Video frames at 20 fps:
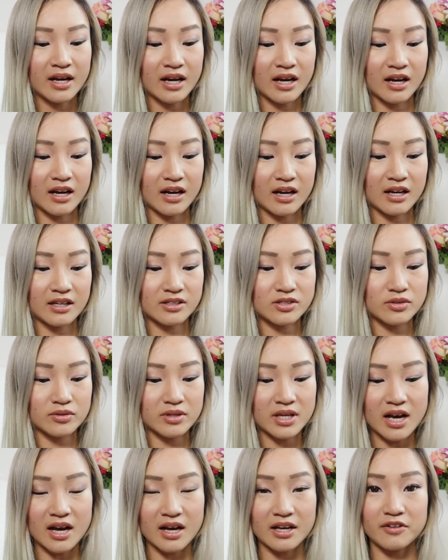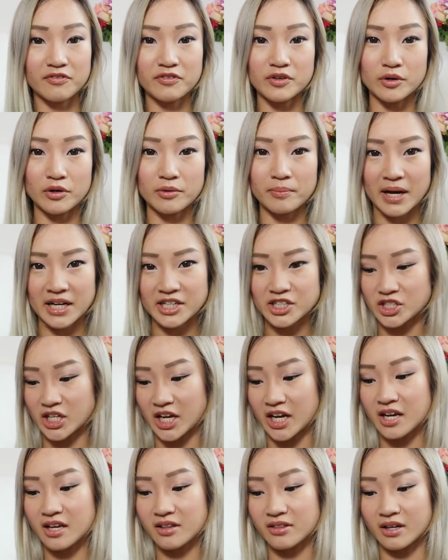So yeah, if you're my
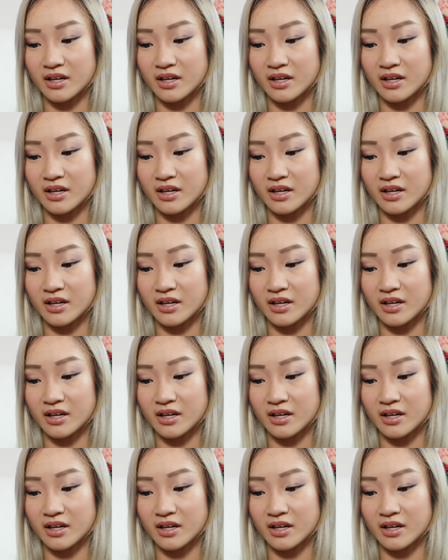shade,